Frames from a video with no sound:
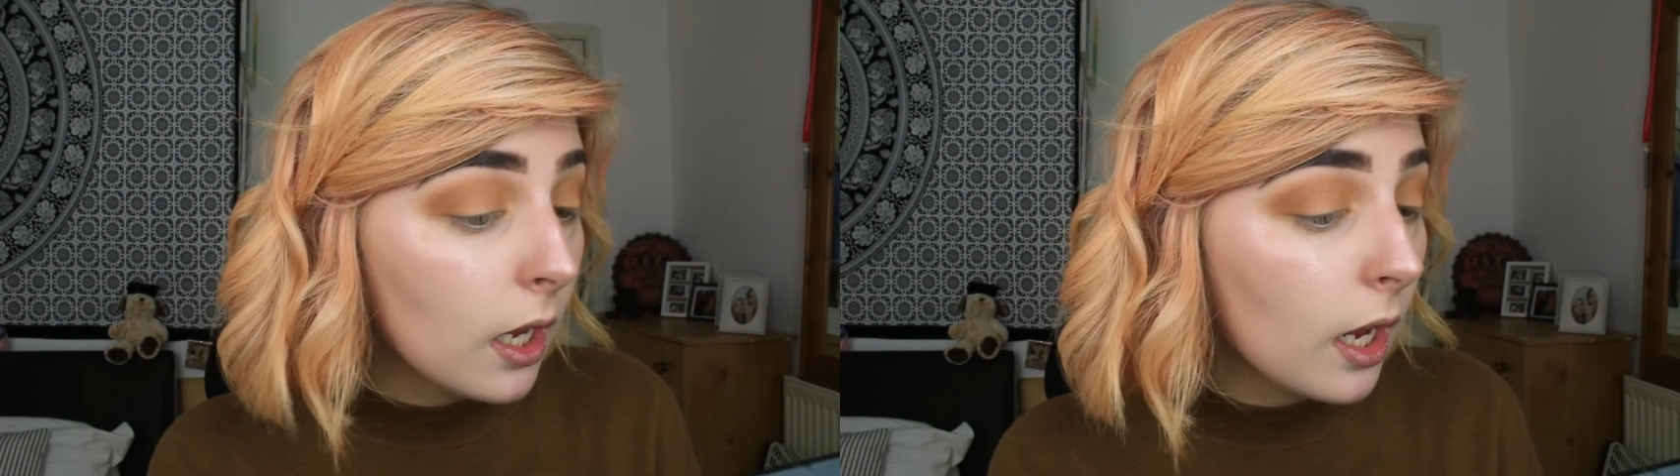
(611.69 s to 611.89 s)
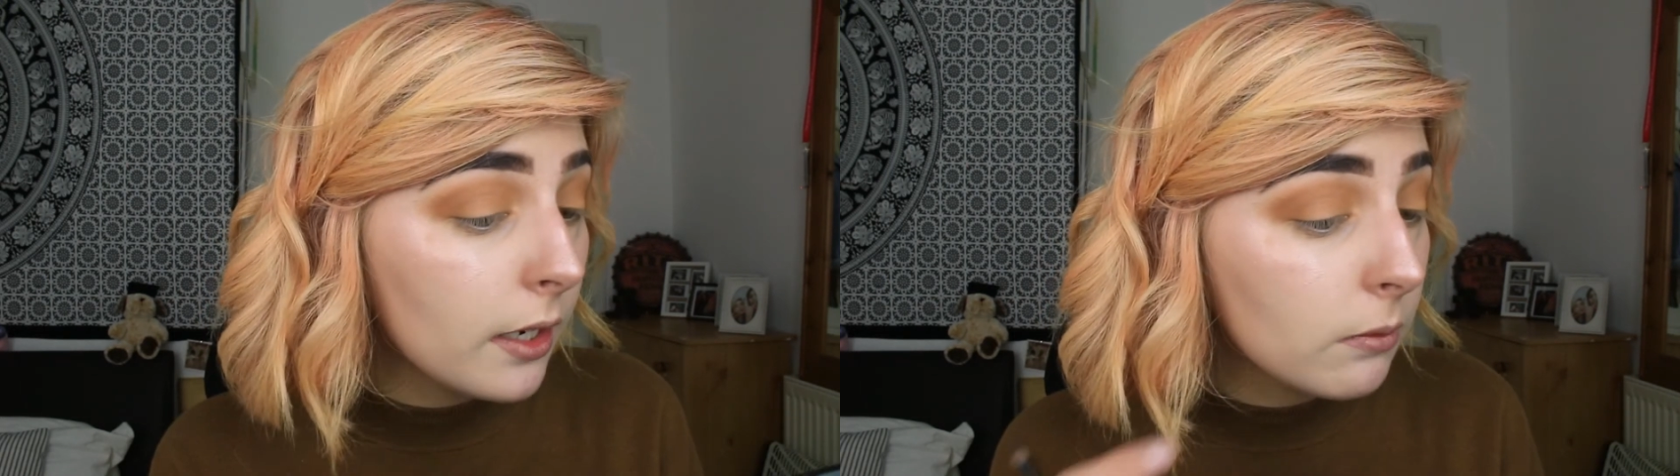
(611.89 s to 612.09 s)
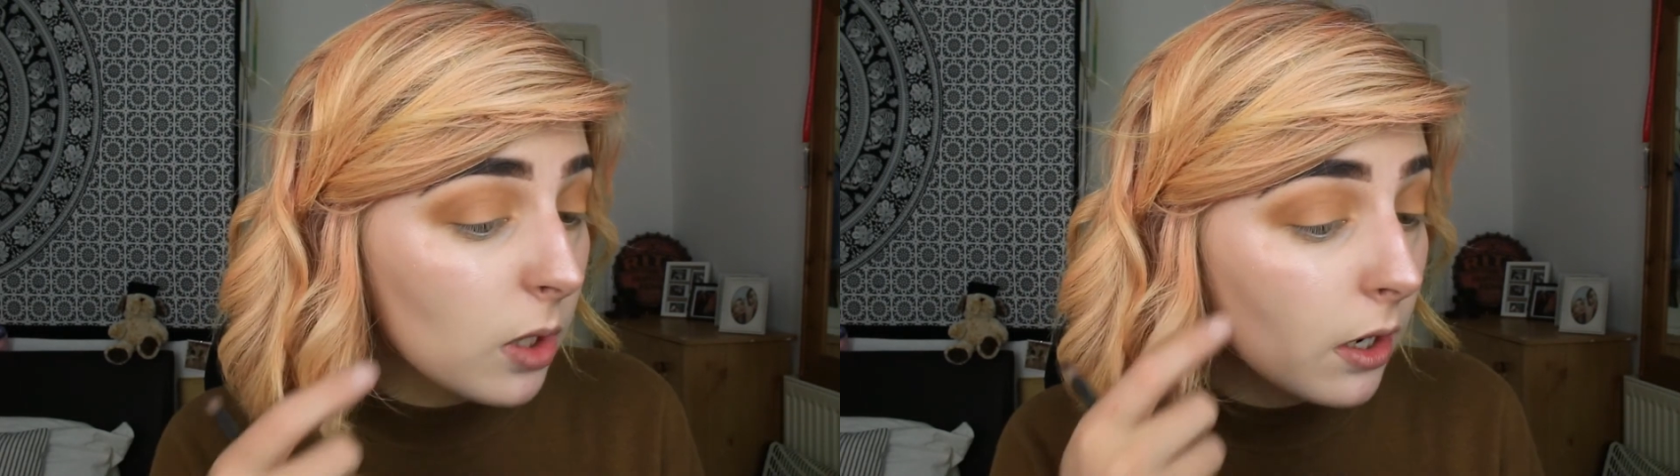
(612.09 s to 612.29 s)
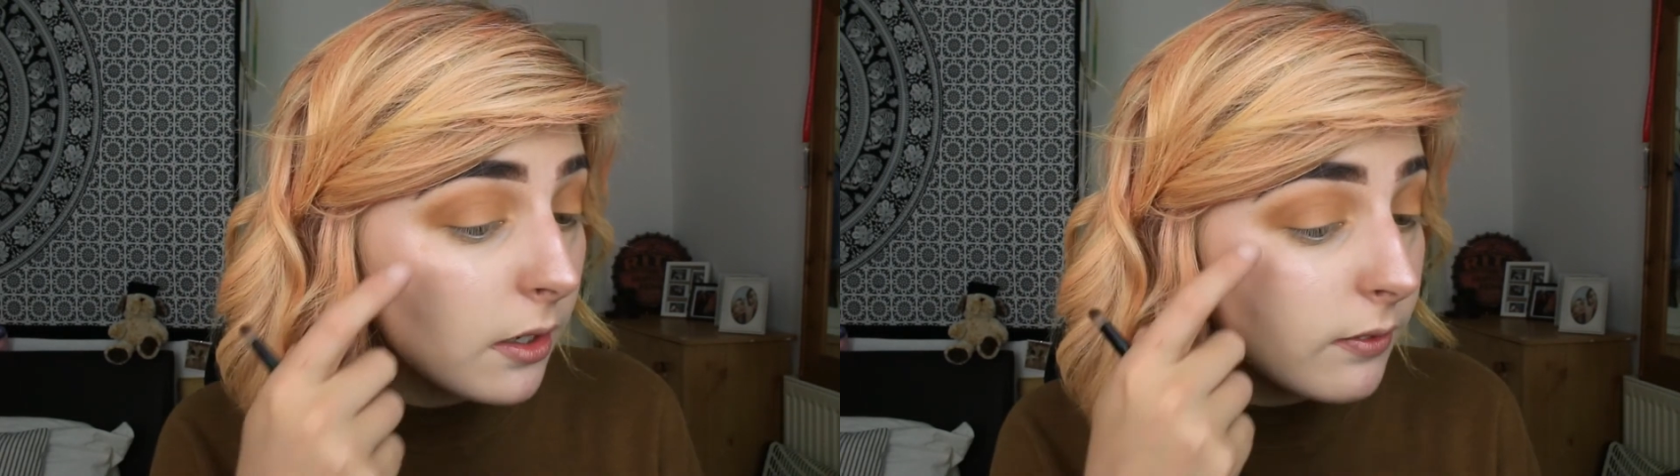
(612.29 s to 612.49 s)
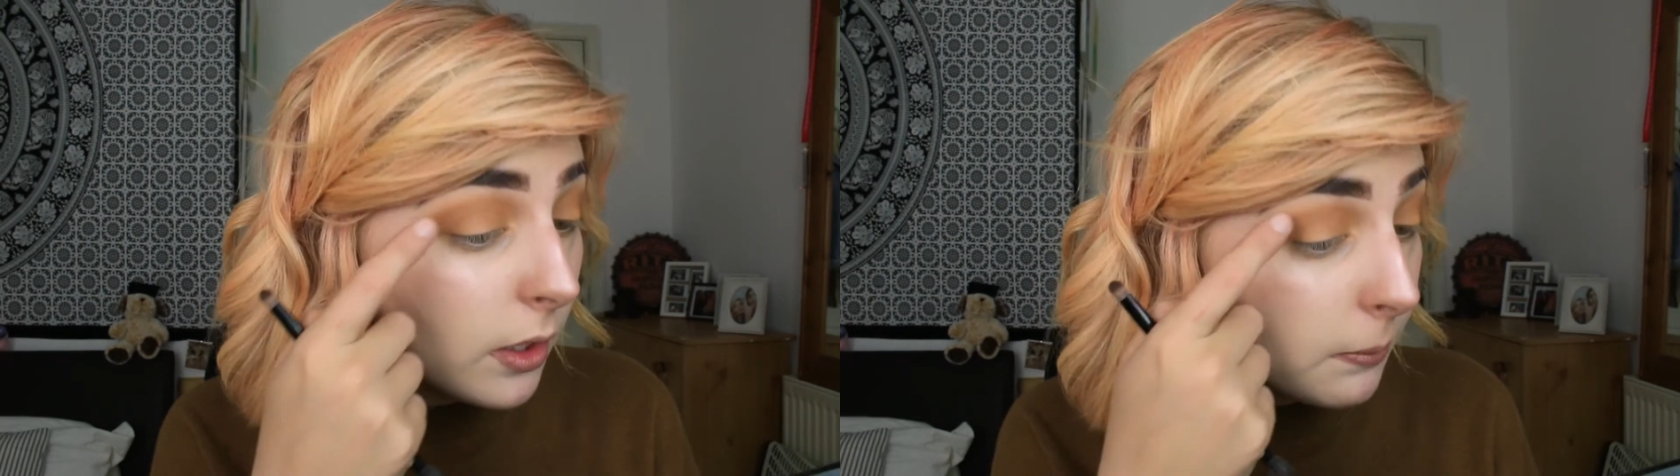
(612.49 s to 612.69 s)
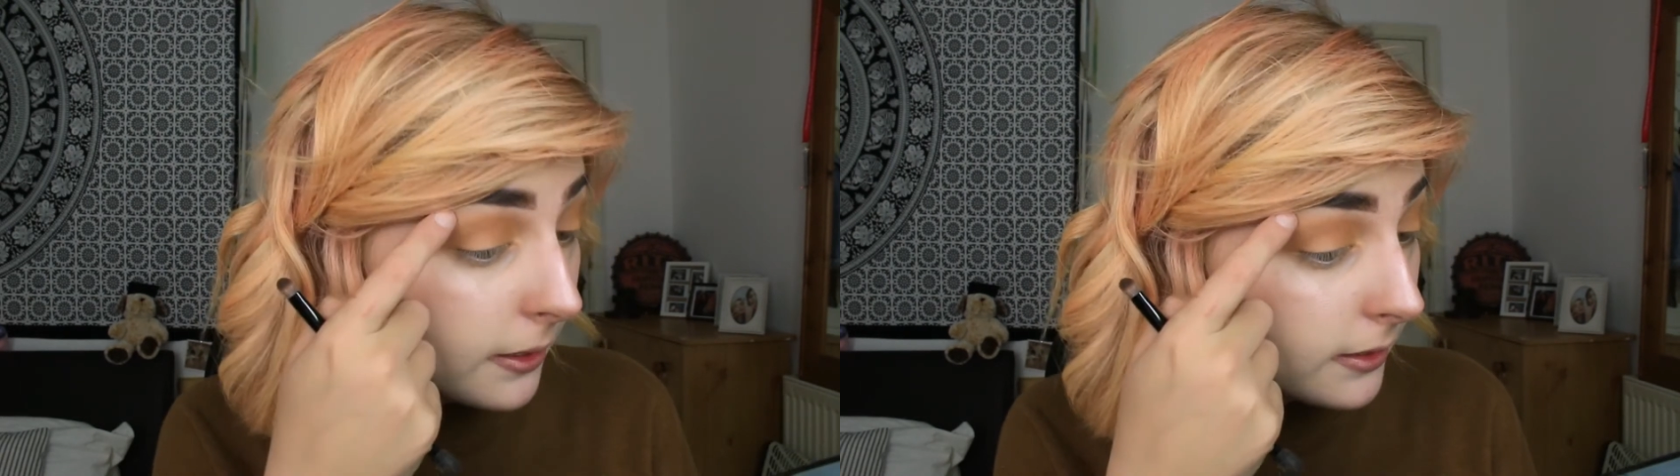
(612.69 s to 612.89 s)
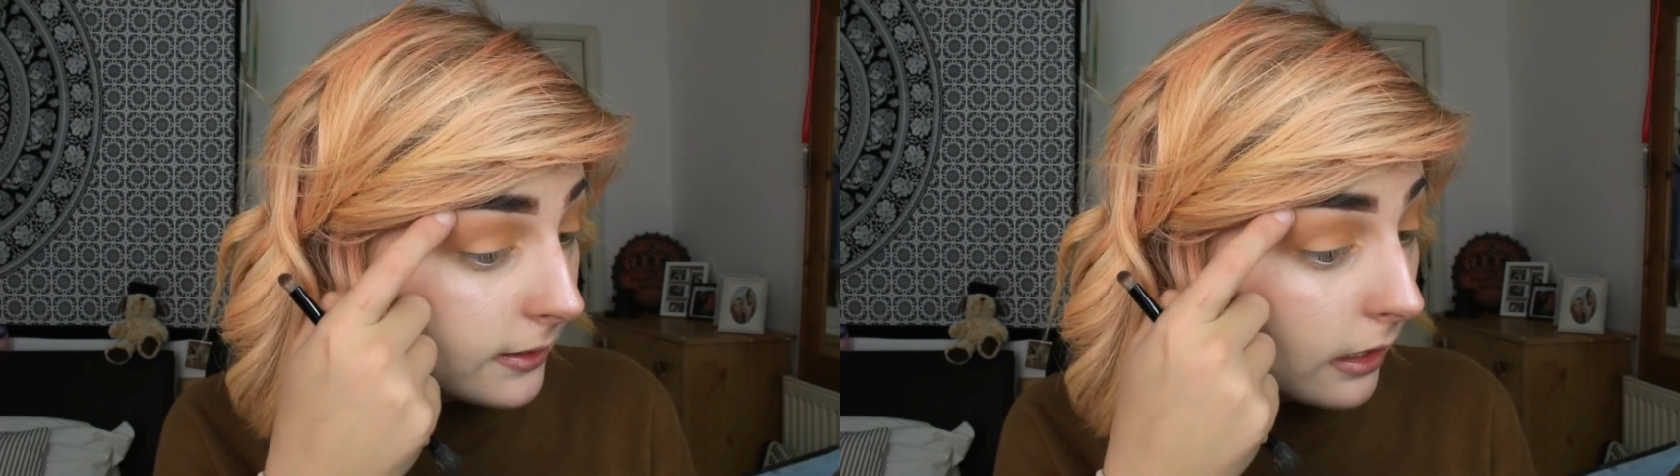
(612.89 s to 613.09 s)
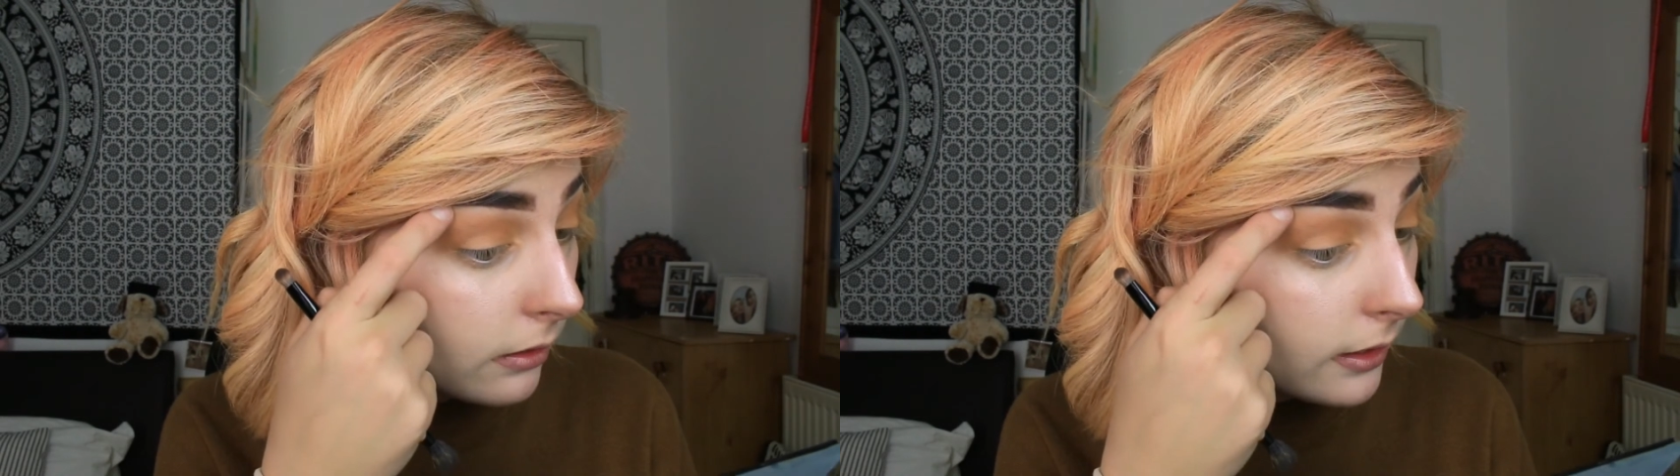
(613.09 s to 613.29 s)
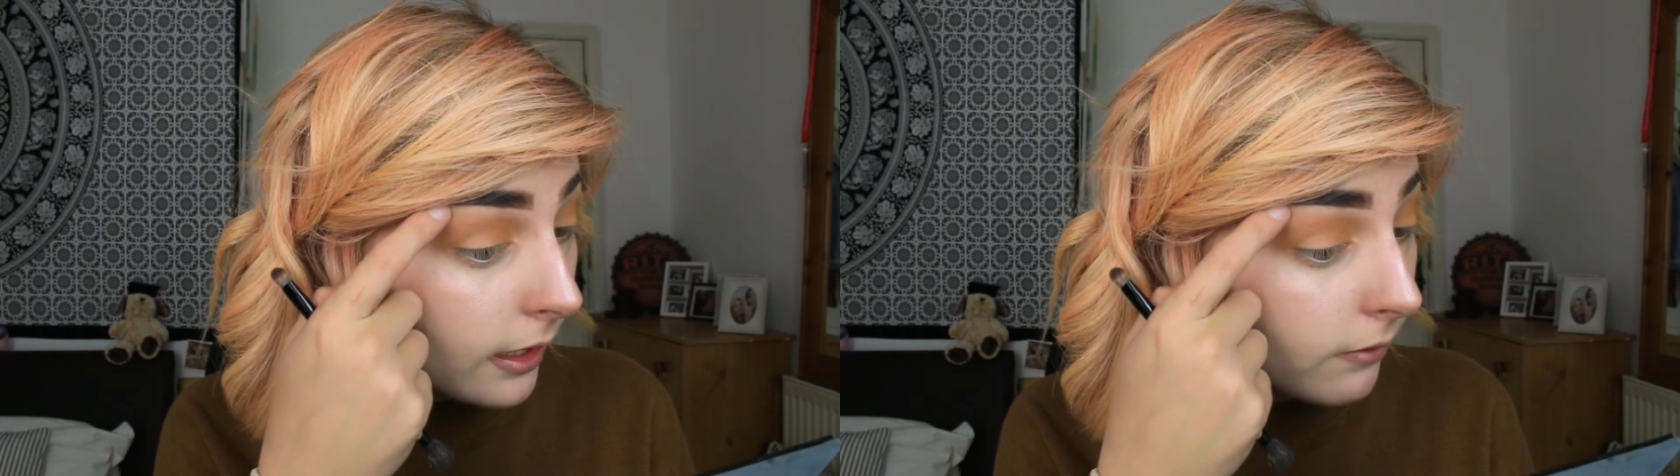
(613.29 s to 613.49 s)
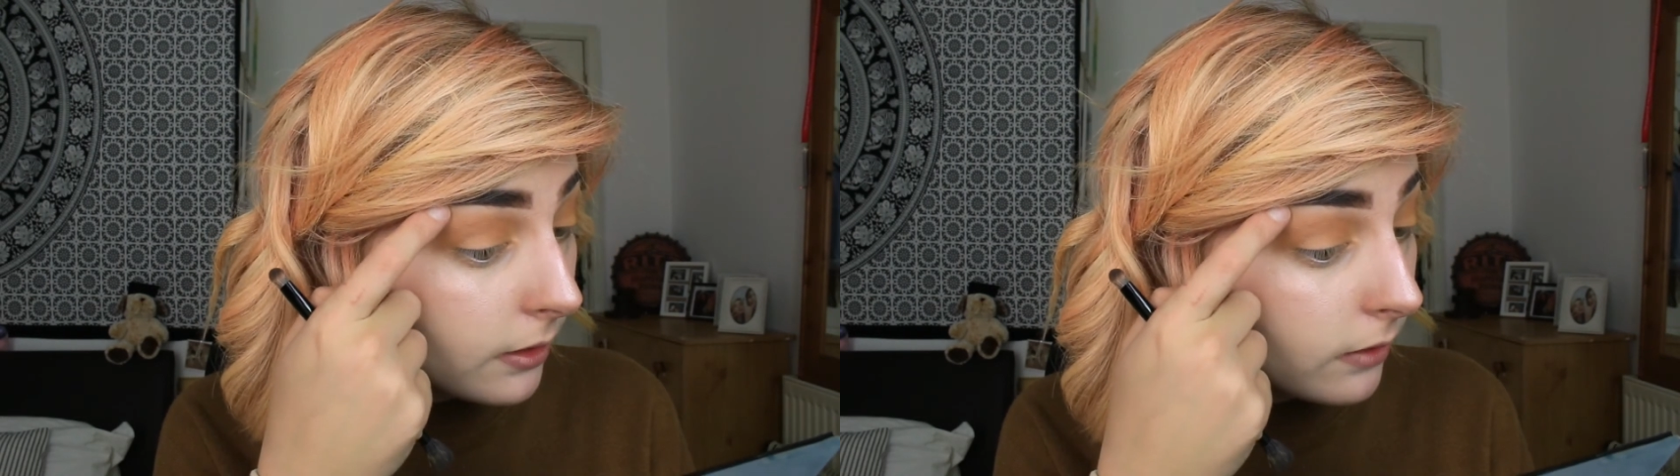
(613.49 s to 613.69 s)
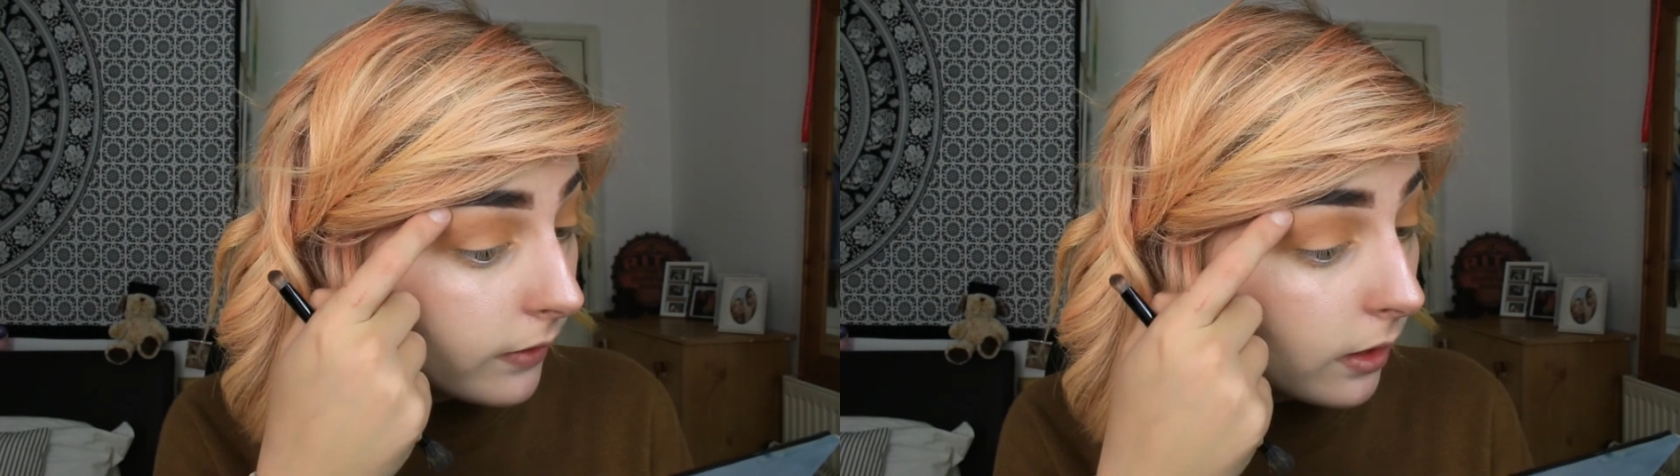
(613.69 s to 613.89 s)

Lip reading: and I'm kind of hoping it's now going to get rid of